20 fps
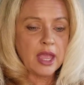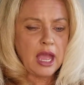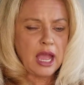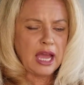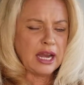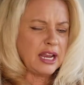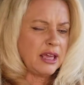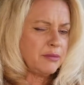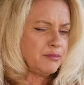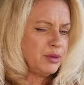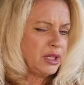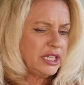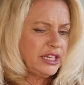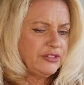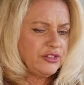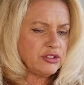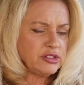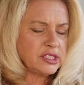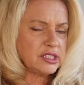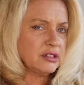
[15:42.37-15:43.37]
And I believe
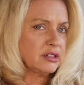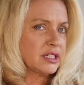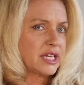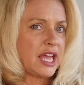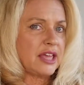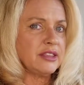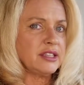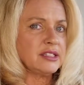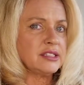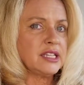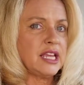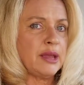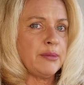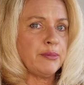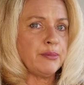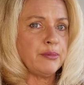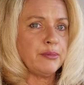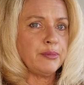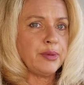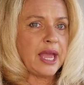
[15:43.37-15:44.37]
you still get the same
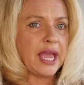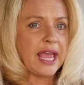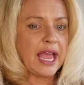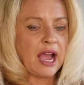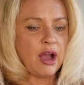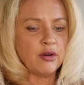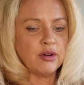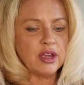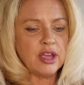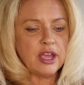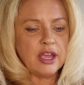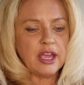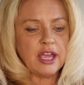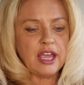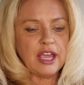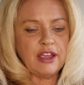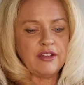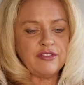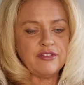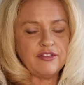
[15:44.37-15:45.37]
payout
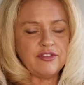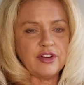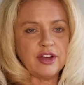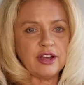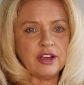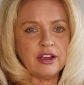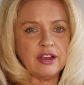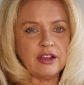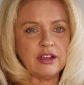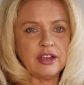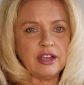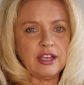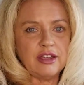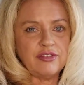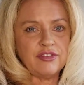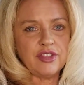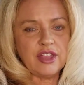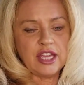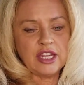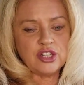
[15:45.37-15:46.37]
if
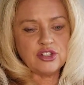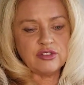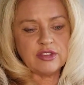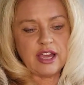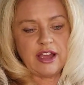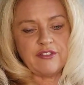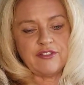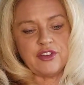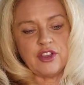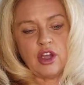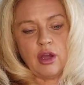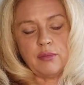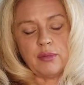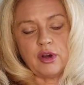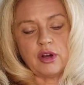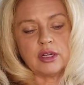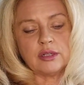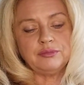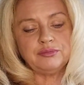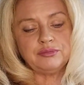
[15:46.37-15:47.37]
they do that for your book.